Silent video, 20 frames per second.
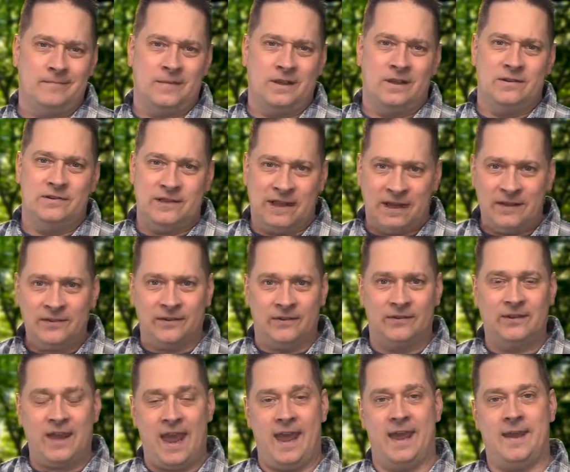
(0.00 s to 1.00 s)
Jesus
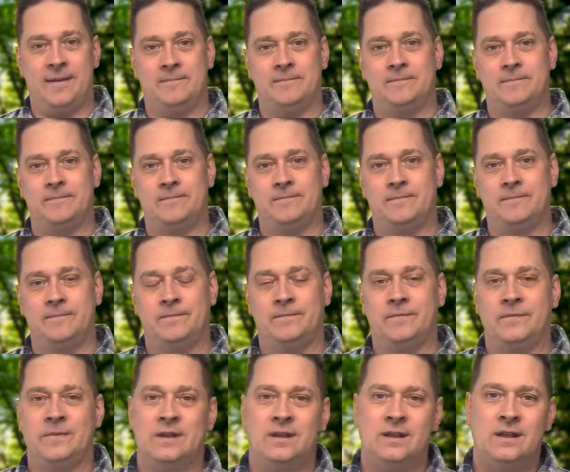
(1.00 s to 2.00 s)
came
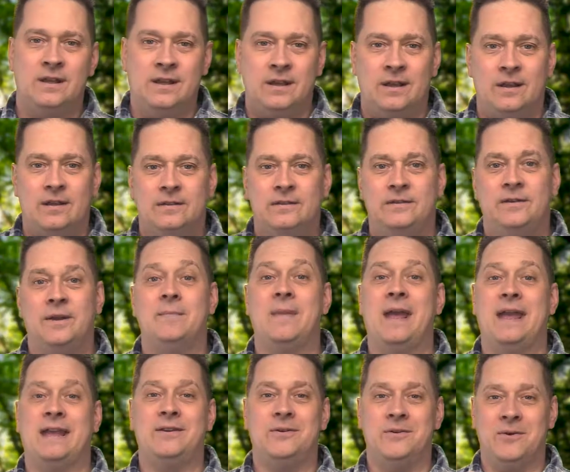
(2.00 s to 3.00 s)
to
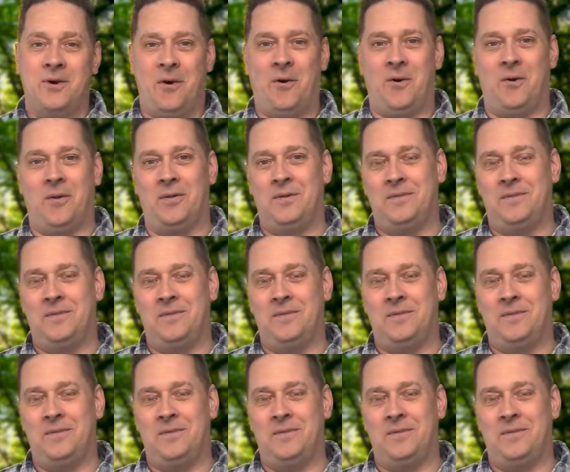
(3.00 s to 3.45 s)
make you whole.